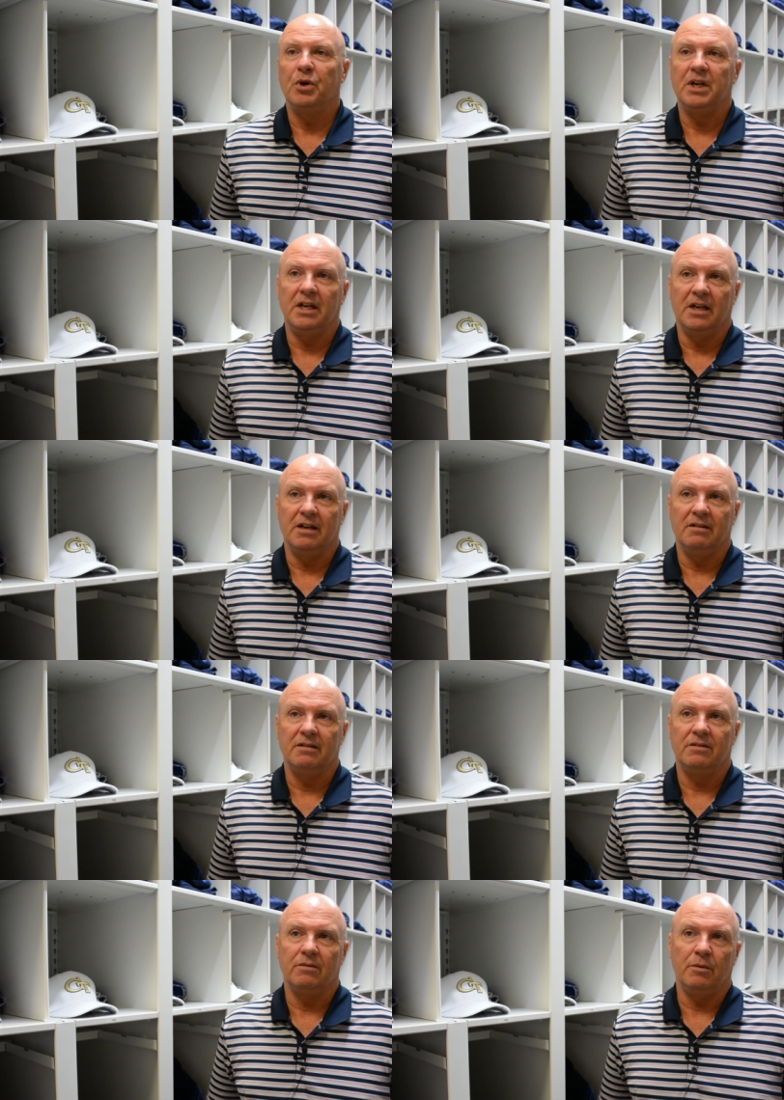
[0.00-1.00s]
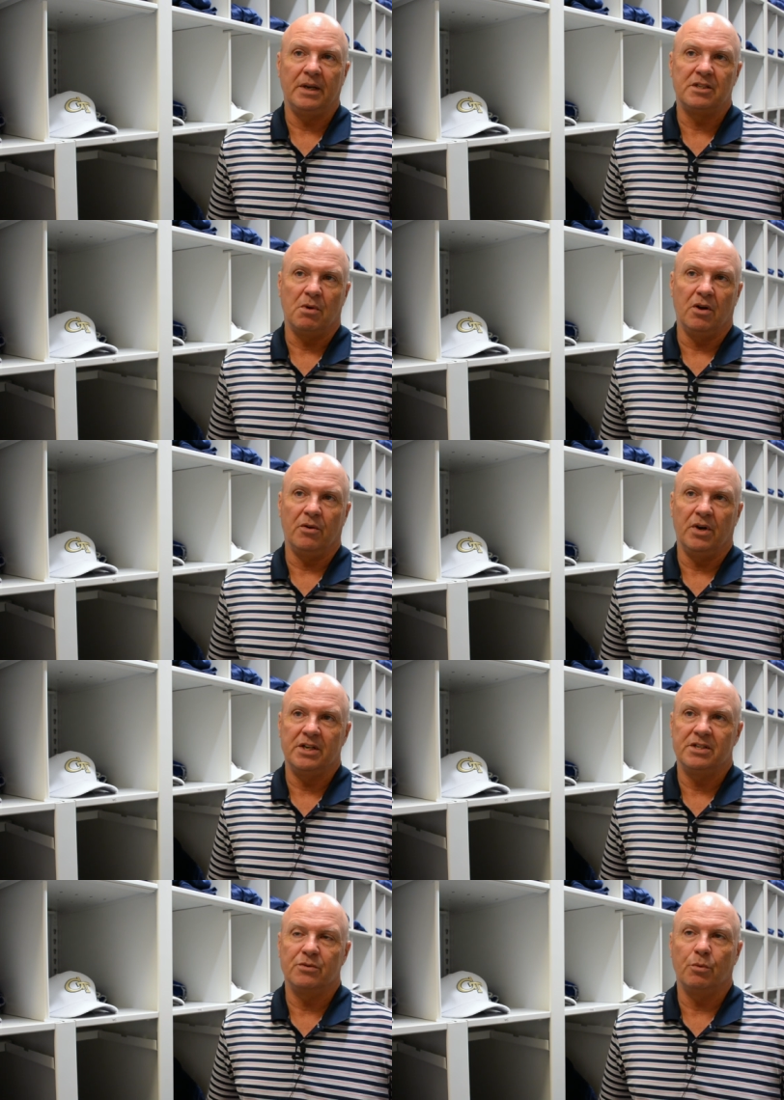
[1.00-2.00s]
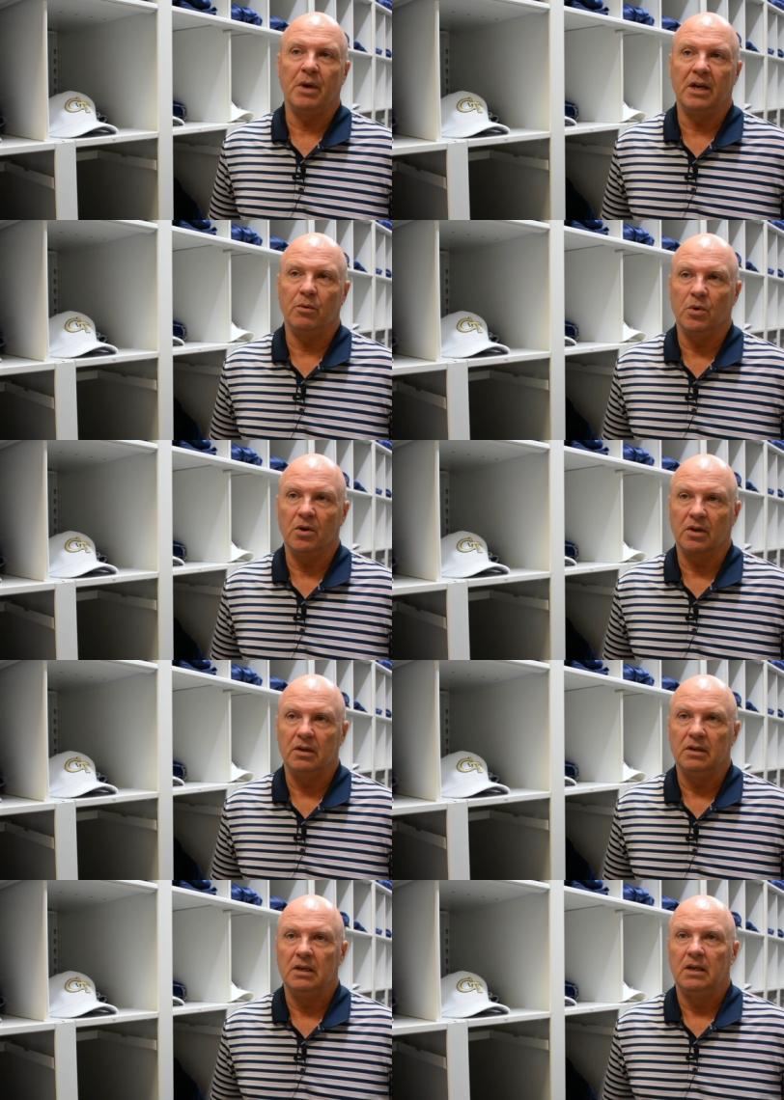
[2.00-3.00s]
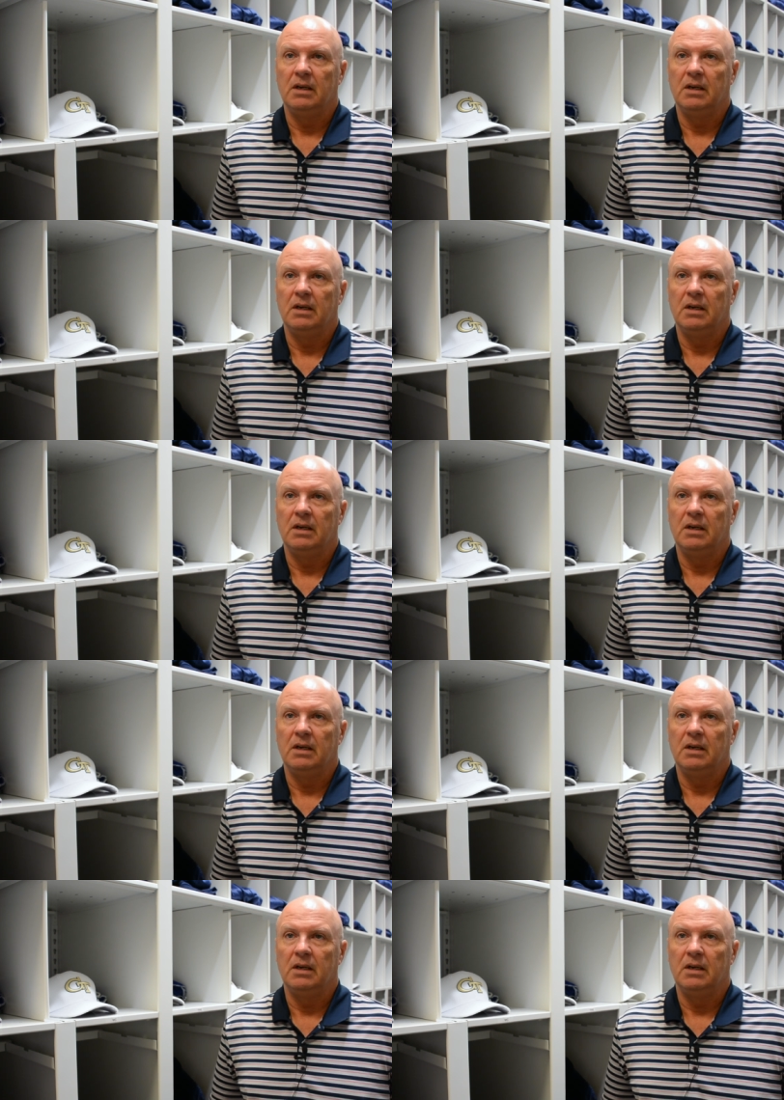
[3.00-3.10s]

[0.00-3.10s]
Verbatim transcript: we put it in, we made some alterations, we made it work.